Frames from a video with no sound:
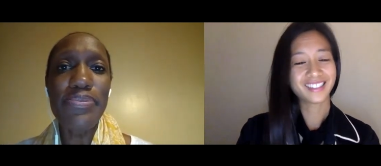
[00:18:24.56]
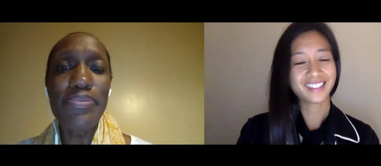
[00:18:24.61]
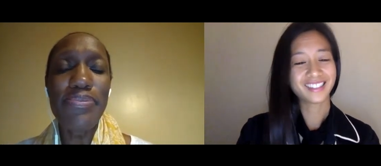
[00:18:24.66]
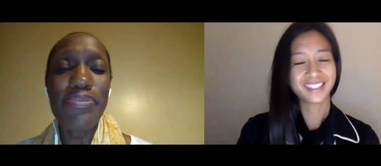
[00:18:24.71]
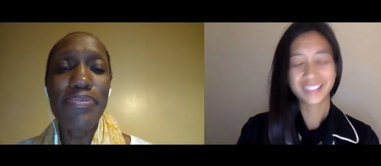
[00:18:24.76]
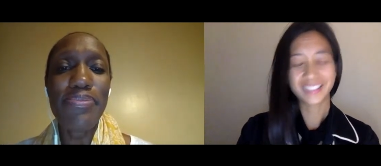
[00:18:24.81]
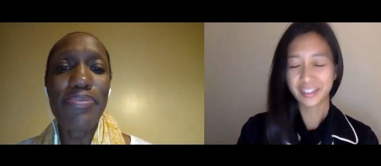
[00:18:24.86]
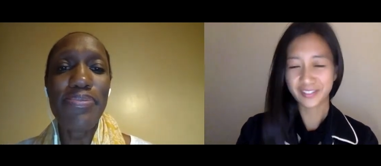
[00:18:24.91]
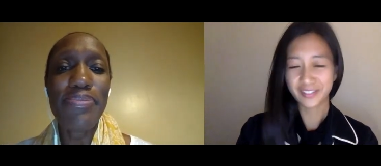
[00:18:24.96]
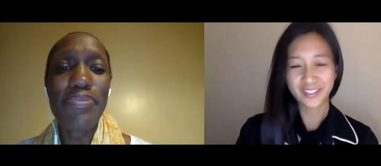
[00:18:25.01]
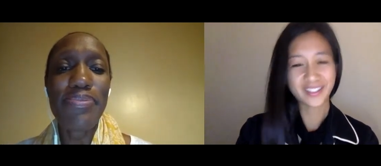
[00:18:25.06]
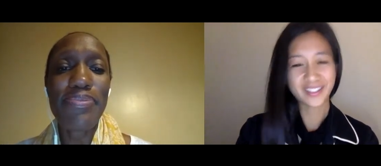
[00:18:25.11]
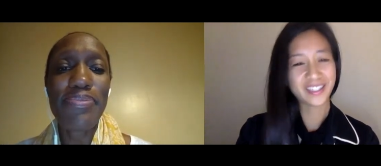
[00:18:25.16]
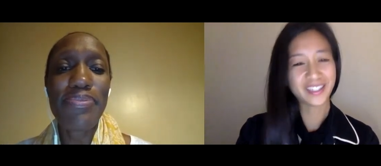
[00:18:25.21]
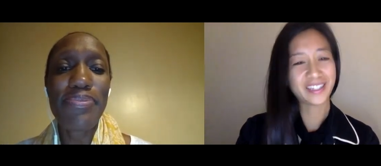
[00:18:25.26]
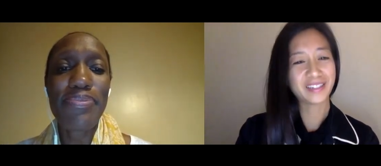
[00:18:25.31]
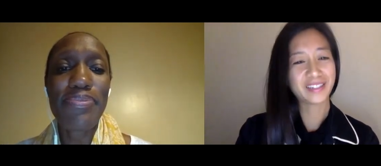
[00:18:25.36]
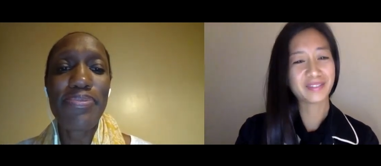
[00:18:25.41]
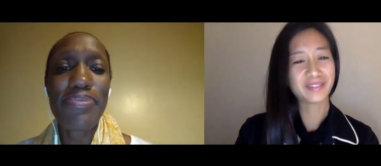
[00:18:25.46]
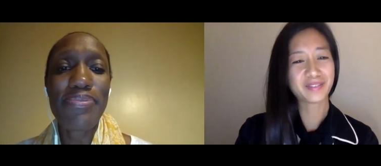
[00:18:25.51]

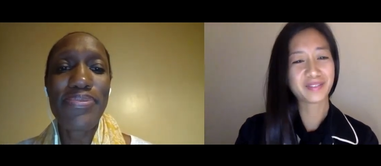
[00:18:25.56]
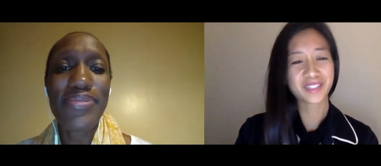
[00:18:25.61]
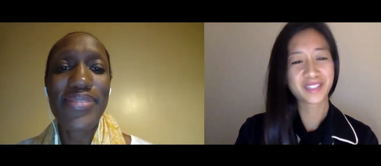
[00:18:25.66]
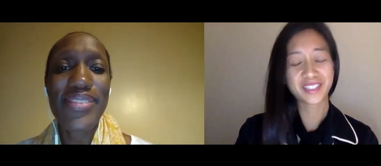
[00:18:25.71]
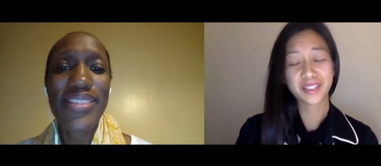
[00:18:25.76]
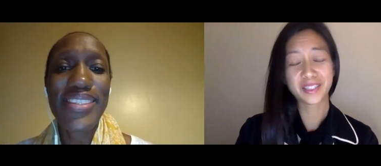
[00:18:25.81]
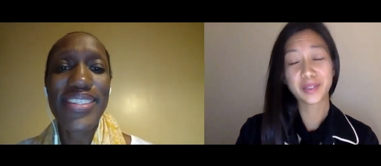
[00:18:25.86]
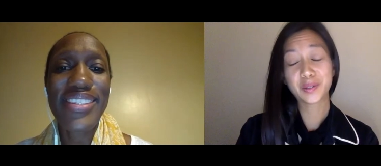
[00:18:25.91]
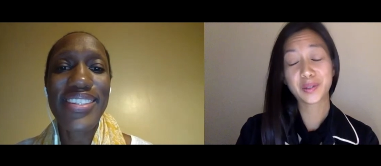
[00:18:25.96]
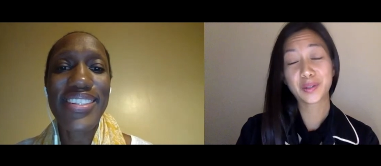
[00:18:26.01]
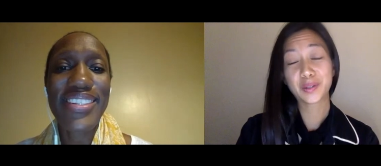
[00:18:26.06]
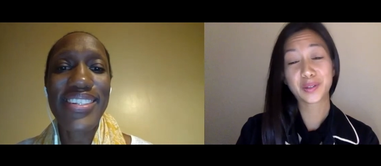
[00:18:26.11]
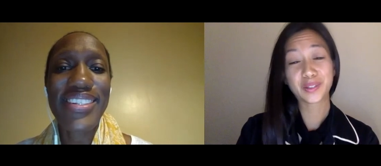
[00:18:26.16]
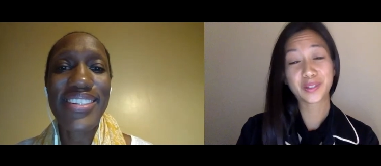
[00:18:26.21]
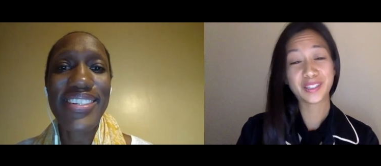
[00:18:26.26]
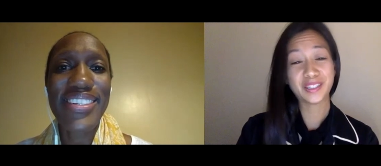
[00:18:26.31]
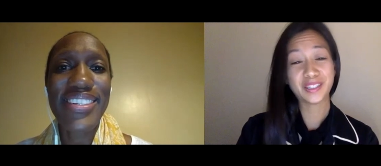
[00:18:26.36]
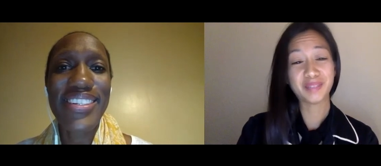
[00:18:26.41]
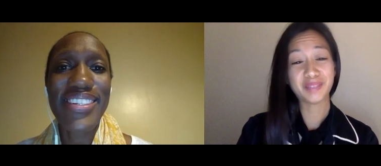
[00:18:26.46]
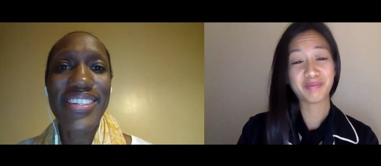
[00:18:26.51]
Speaker 1: definitely wishing you and your
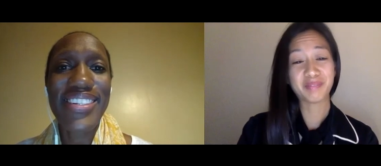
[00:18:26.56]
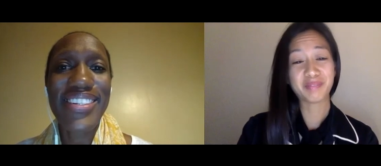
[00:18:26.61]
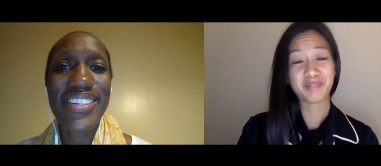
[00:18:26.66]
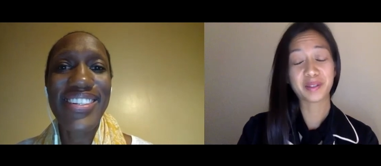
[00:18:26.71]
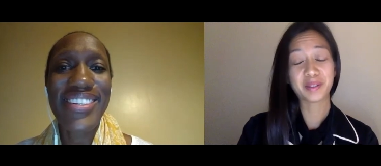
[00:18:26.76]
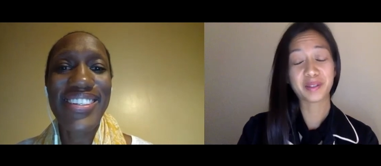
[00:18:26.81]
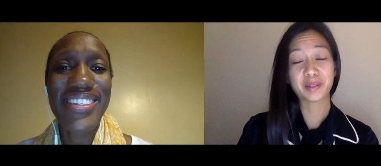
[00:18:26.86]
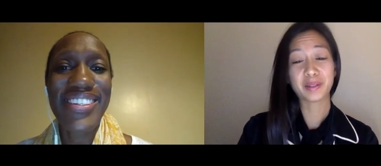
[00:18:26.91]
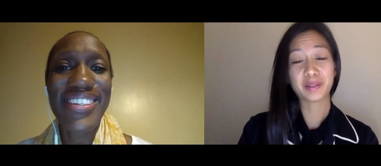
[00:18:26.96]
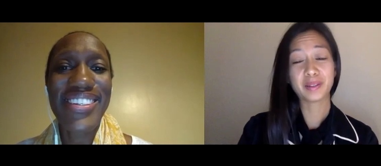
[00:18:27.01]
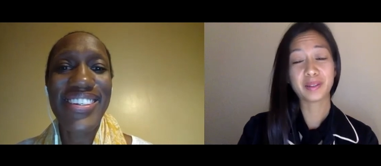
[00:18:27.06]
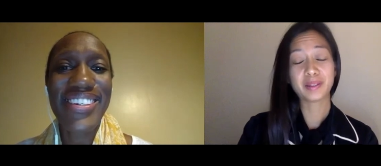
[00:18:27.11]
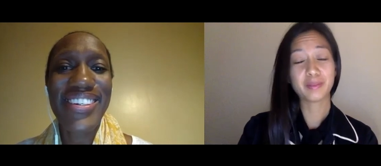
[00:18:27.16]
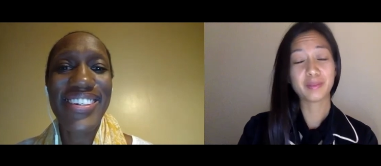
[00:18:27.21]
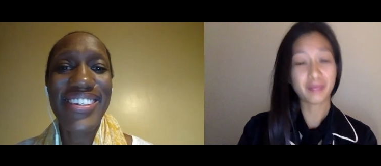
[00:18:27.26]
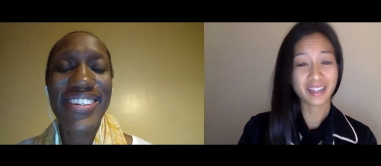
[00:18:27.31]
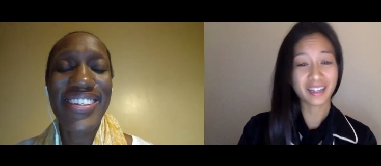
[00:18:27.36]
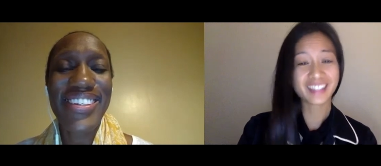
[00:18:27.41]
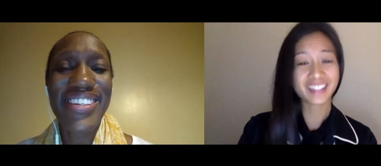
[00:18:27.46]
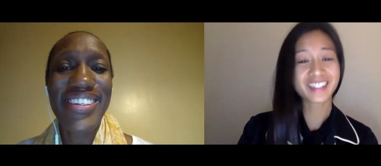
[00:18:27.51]
team the, the
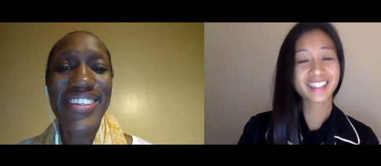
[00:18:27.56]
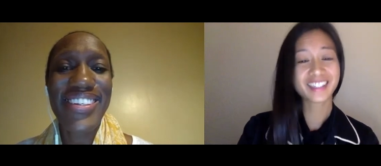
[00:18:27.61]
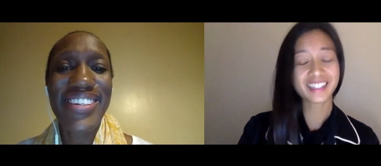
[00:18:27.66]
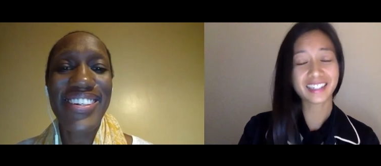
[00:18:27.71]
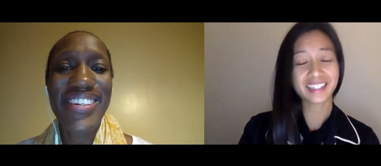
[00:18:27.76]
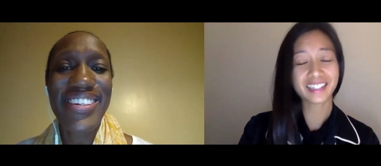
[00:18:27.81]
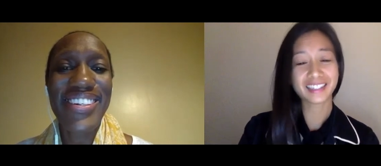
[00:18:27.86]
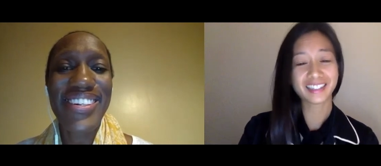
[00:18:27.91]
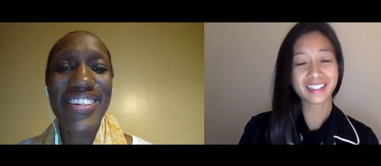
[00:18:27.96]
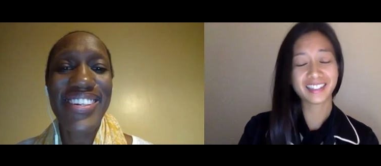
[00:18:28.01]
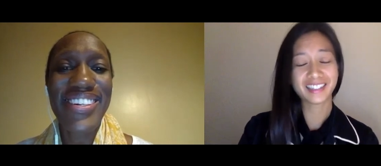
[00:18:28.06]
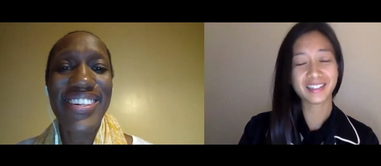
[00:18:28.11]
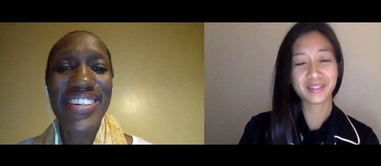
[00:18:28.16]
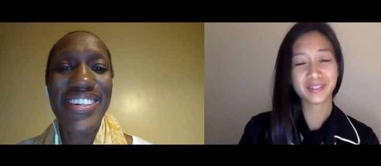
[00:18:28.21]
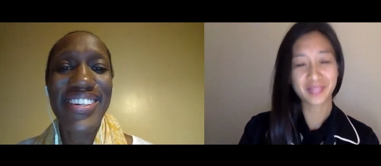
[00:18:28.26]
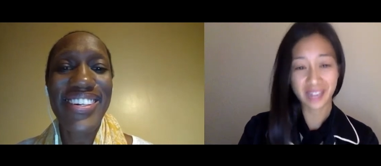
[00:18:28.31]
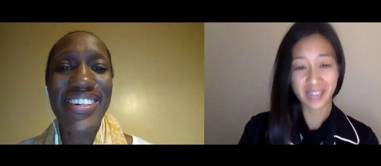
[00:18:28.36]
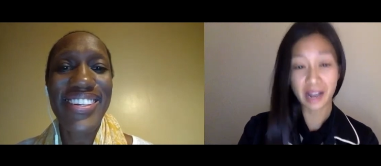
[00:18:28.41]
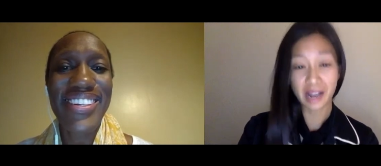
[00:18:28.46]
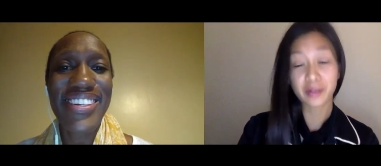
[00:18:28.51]
best as
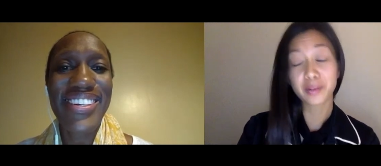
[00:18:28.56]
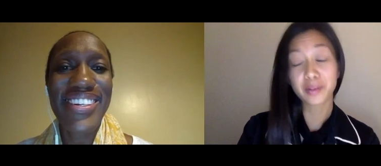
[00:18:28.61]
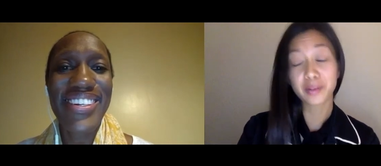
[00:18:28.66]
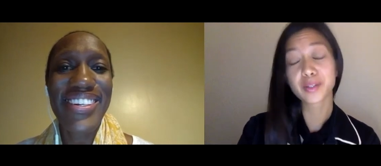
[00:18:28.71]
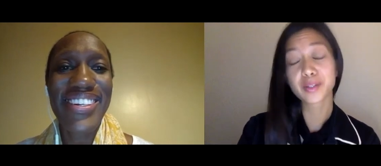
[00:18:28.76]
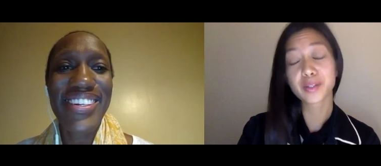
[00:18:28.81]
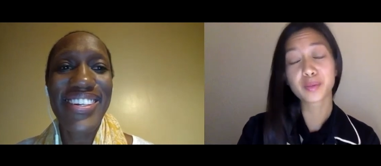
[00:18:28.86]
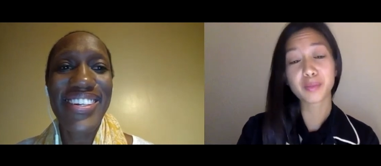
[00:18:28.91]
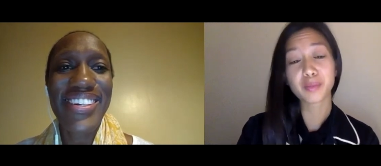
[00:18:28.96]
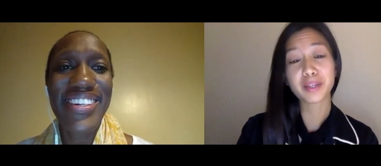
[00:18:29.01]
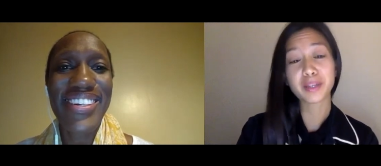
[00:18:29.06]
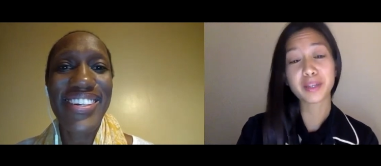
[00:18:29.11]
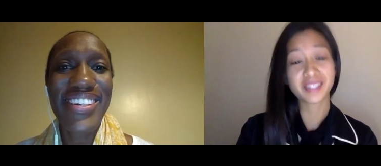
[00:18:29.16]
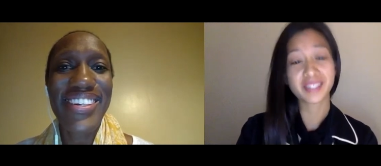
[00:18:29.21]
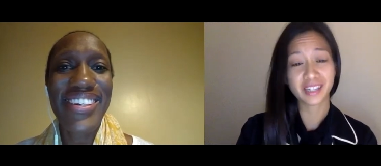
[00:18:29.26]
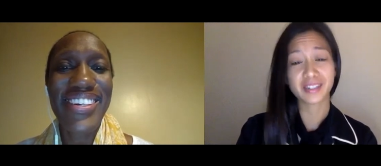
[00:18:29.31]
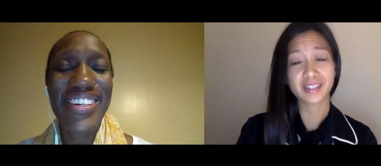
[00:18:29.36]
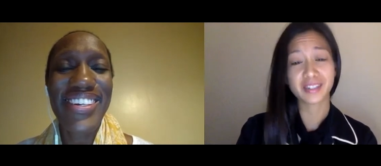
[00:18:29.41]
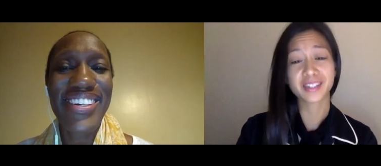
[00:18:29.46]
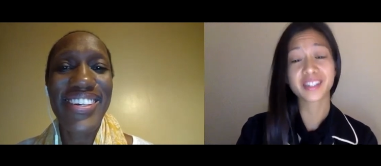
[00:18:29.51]
you tackle these remaining
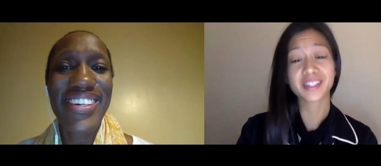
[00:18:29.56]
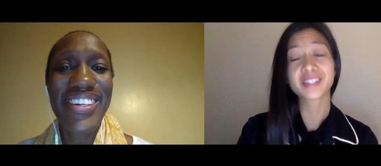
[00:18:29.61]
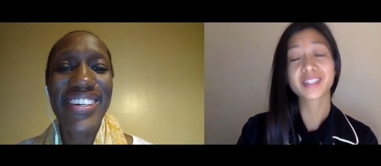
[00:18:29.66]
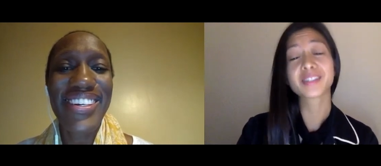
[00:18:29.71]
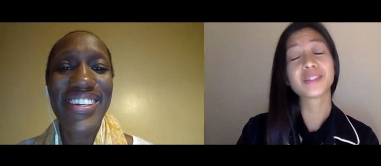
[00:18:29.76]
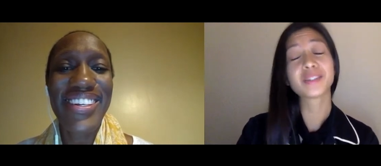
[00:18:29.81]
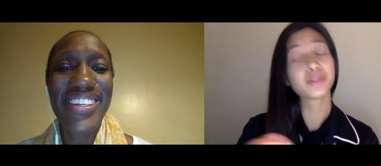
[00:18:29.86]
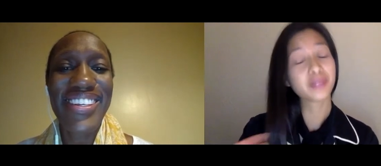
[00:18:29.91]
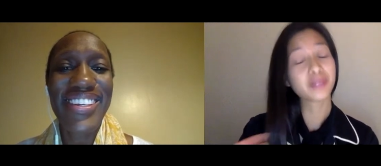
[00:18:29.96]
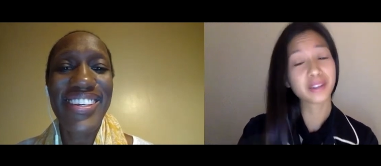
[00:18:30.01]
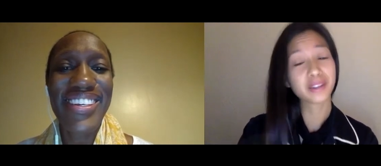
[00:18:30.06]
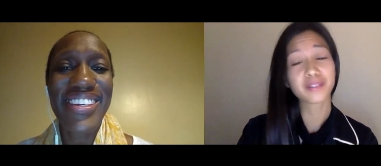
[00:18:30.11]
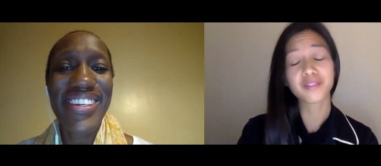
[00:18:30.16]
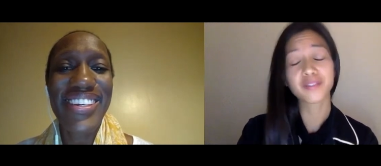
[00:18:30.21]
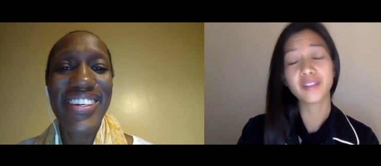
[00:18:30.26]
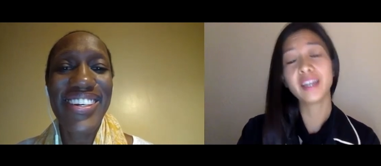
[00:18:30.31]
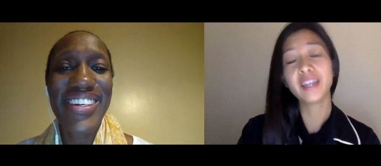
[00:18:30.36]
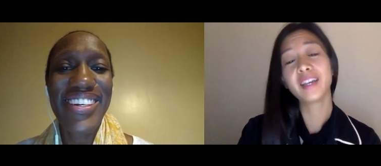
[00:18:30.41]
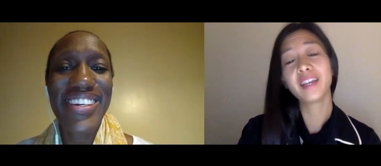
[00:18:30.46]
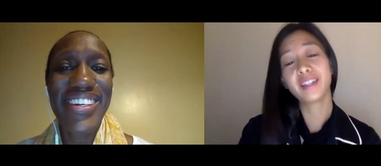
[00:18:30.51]
challenges to give
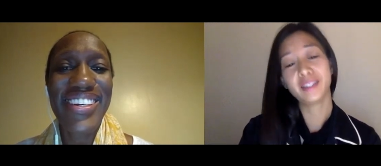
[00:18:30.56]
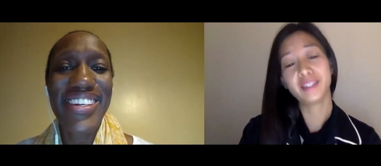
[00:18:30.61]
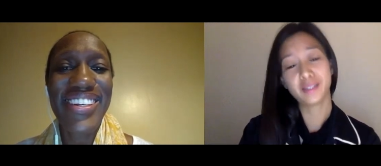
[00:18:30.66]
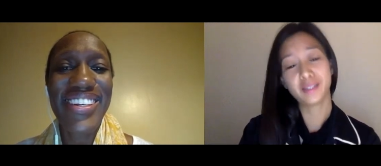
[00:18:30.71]
these